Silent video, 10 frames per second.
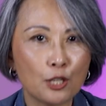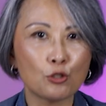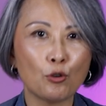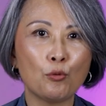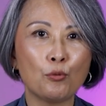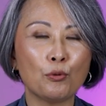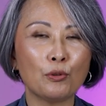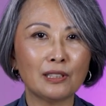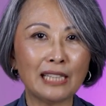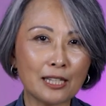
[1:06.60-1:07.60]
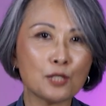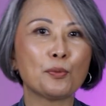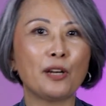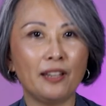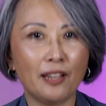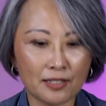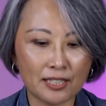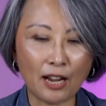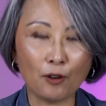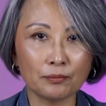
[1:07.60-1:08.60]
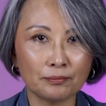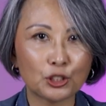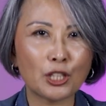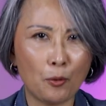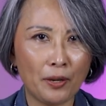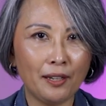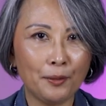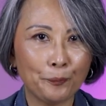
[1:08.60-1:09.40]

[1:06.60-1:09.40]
So let's break it down, shall we?